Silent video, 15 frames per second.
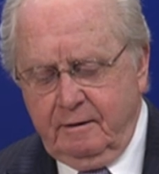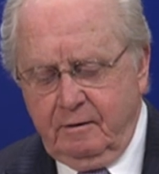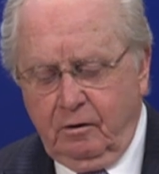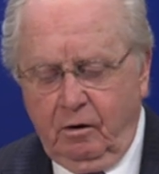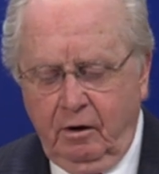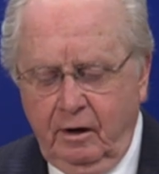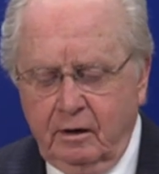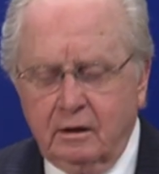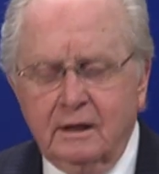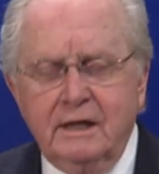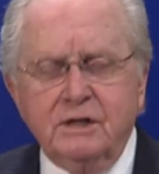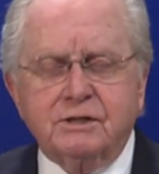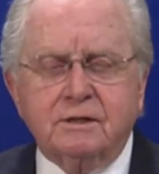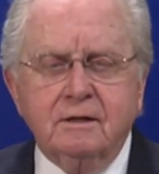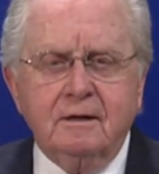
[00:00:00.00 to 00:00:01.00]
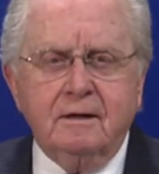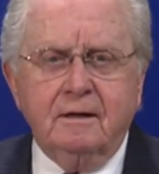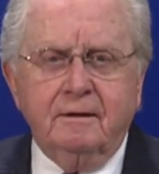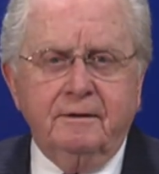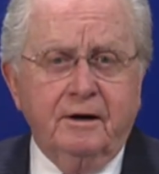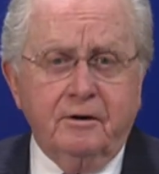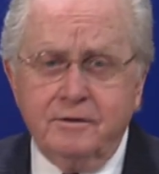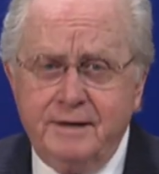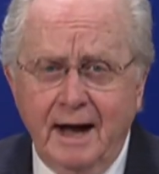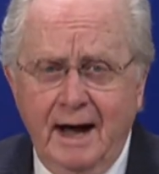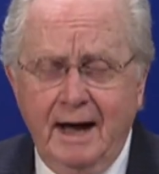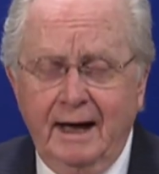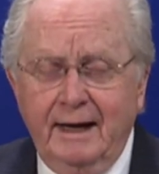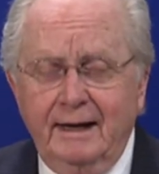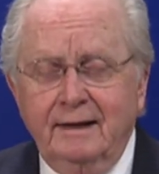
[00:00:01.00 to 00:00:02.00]
or at least they're
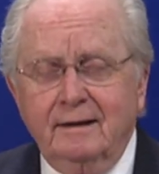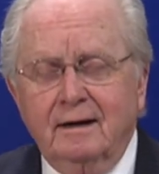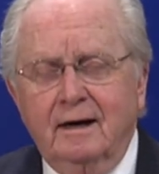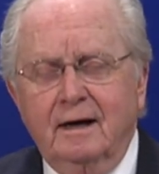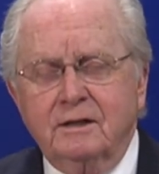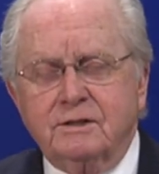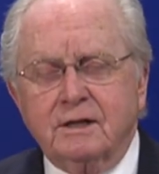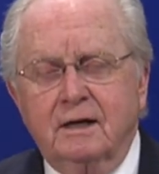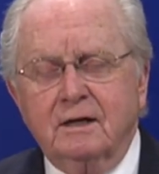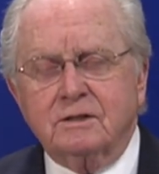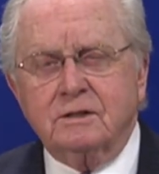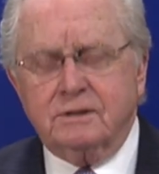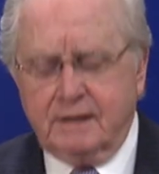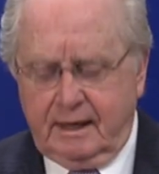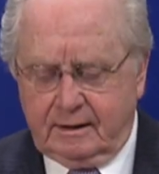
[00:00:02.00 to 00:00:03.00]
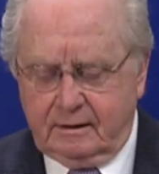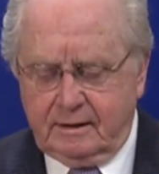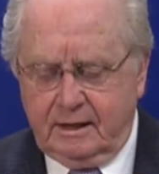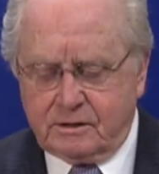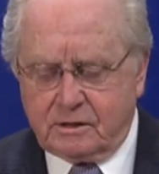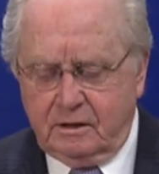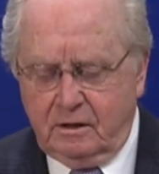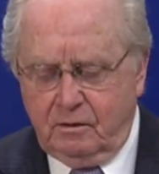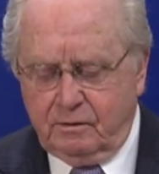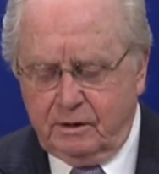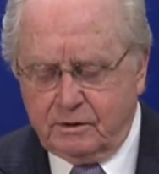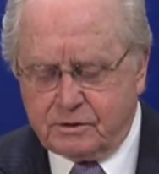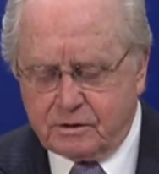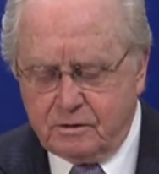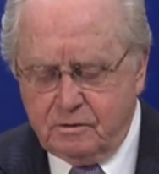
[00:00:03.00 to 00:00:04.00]
dying, God says in 2
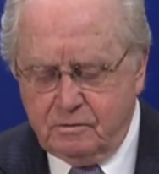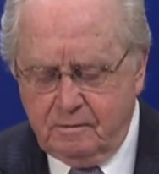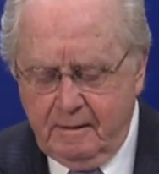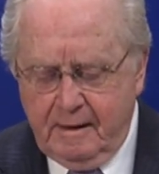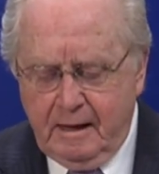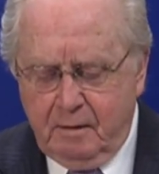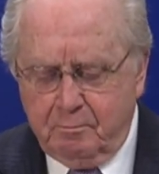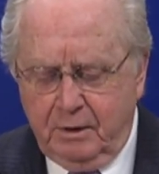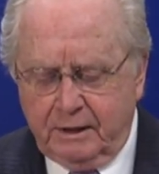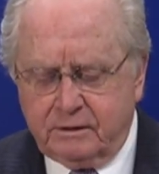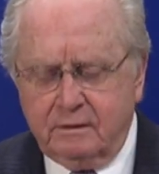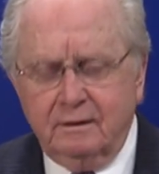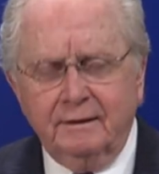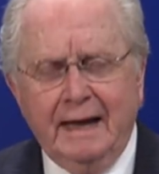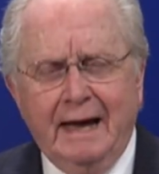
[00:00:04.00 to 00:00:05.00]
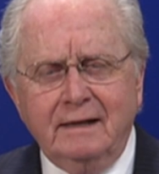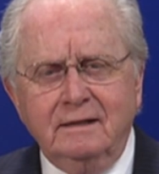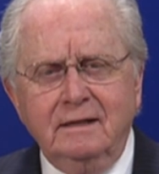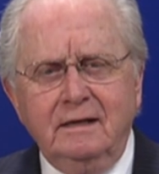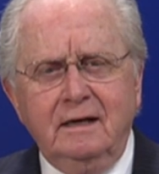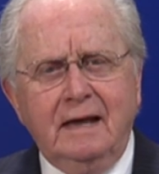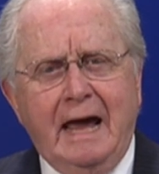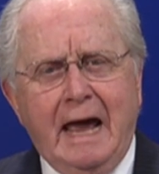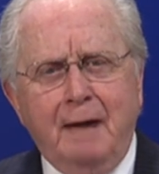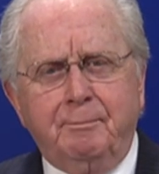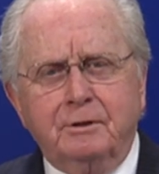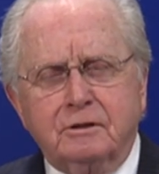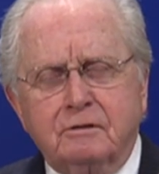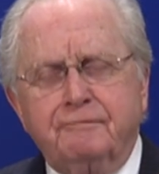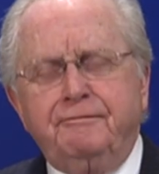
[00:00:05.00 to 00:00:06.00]
Thessalonians 2. But that didn't
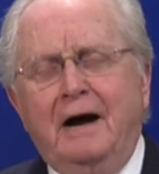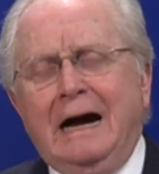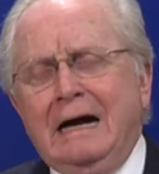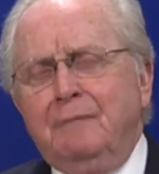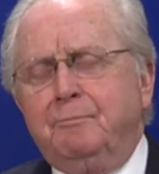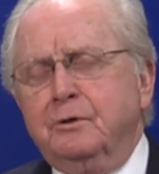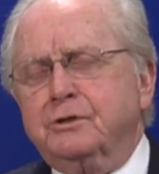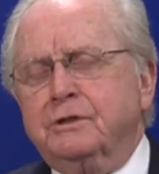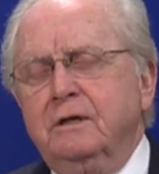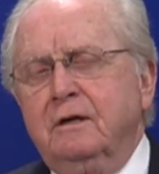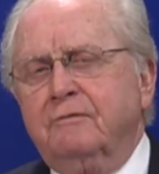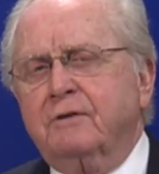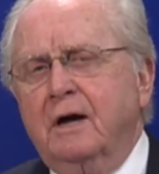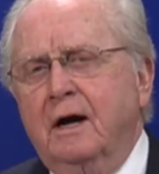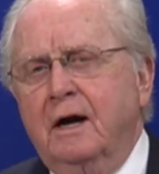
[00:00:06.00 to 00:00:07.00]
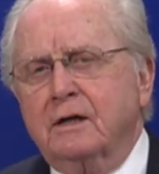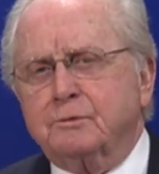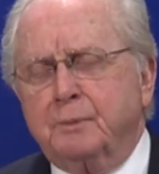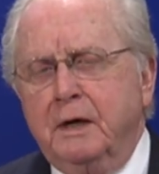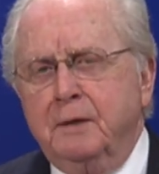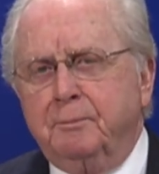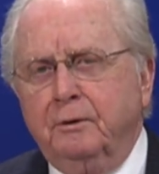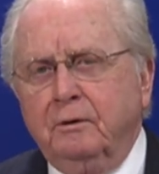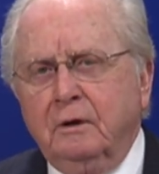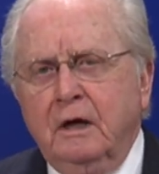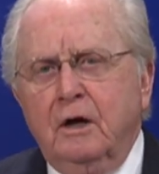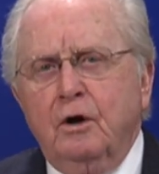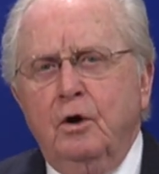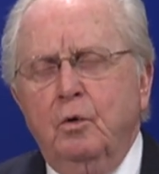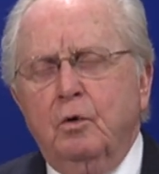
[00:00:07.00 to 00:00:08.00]
happen to 5% of God's people
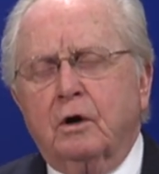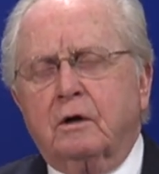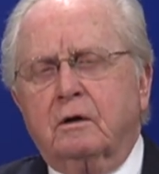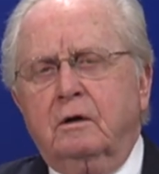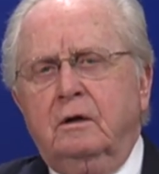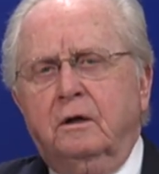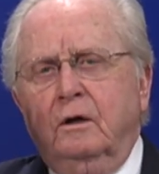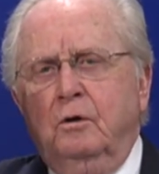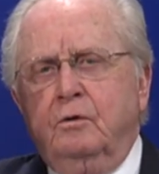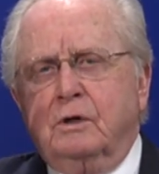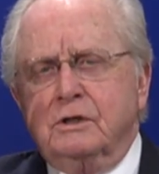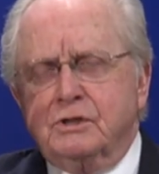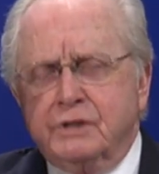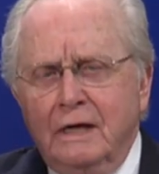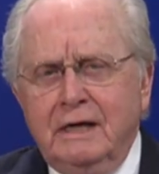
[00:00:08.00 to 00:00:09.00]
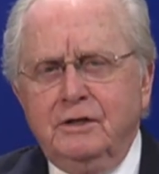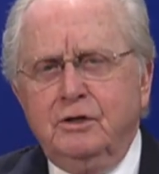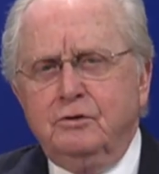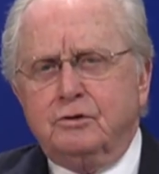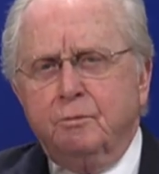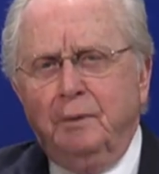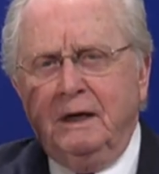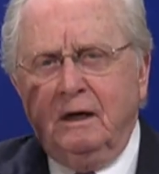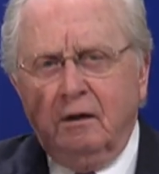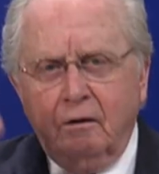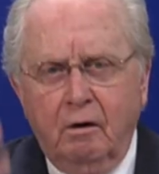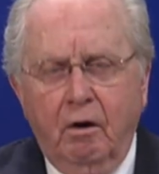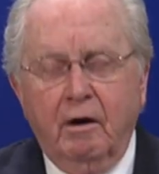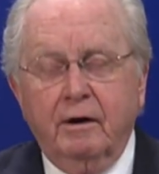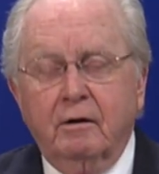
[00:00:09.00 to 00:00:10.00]
who were who continued to be
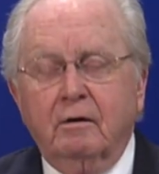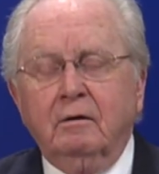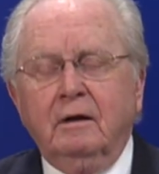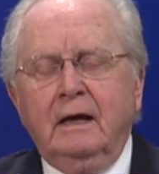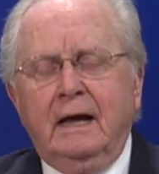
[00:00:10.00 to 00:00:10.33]
loyal